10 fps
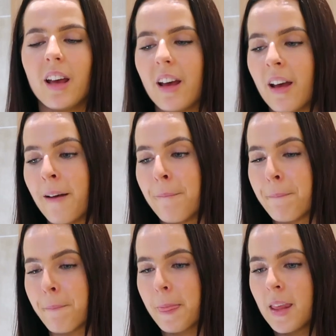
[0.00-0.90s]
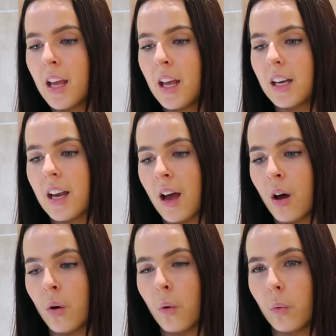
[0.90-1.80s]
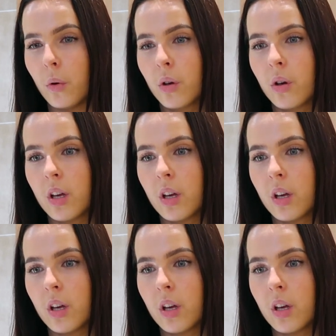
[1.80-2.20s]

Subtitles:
Now